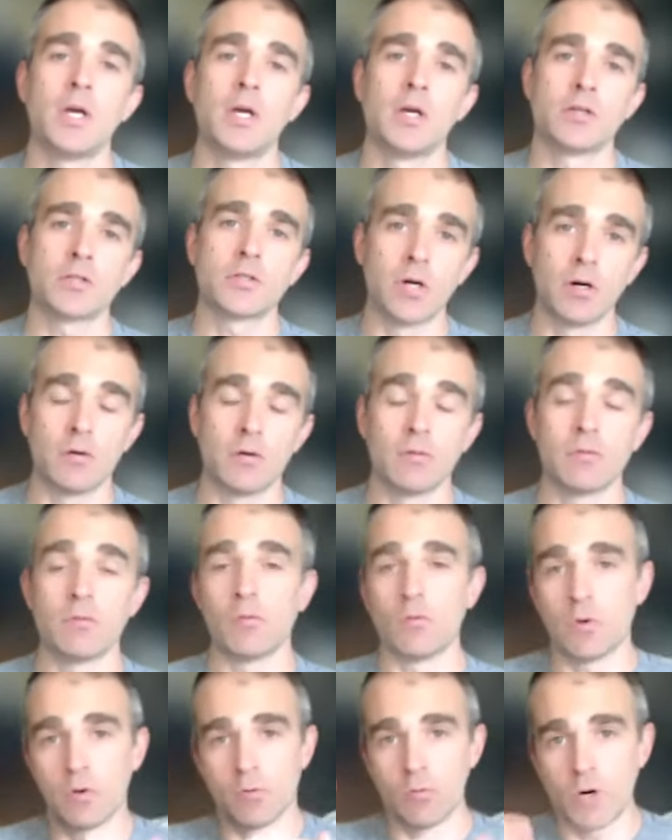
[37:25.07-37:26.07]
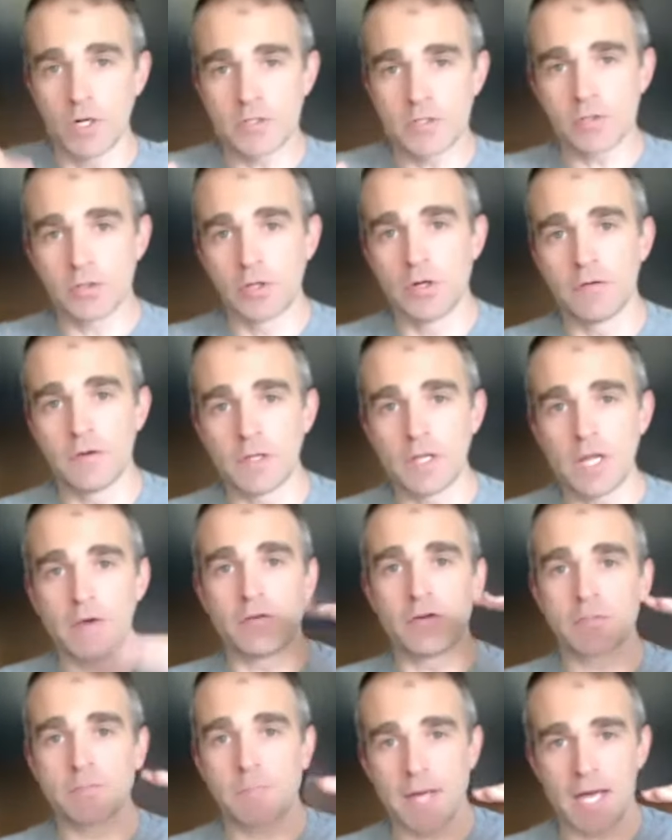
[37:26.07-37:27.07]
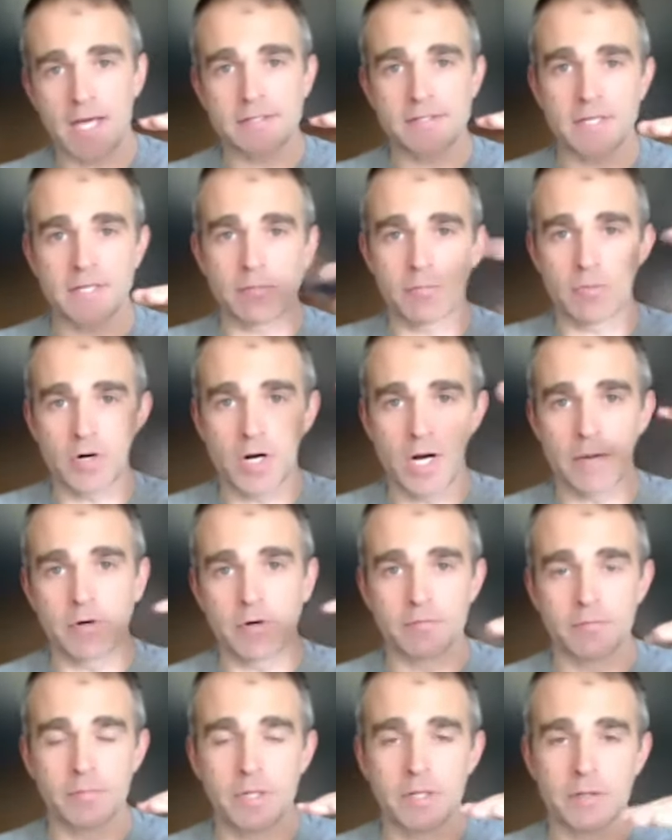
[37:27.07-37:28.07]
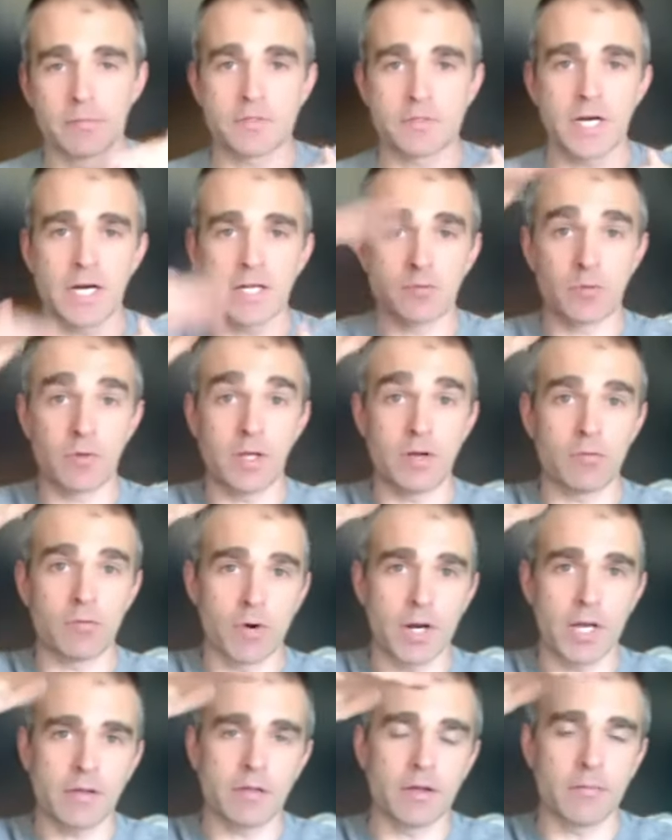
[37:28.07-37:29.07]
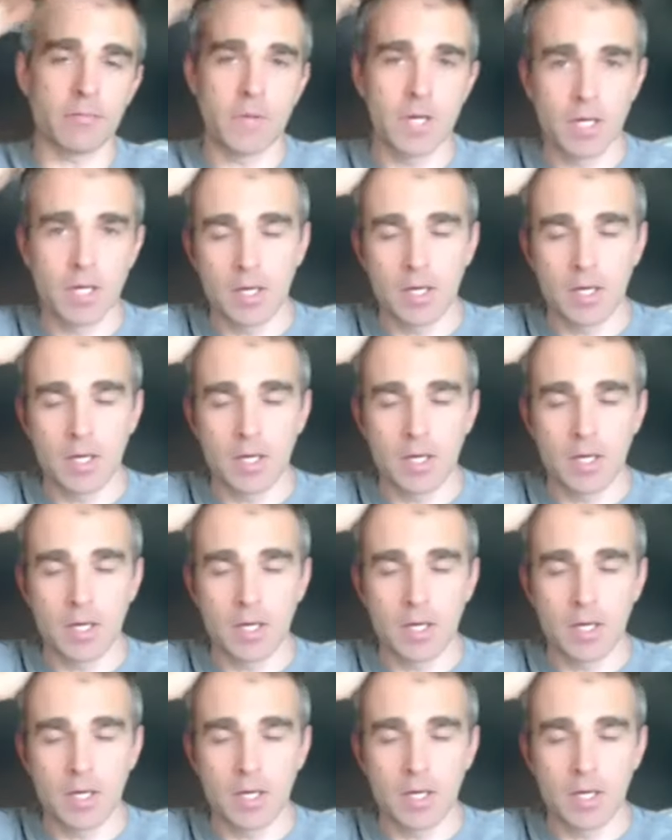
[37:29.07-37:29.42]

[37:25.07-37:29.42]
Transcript: So once sort of a level is past that barometer of minimum size, we then rank them.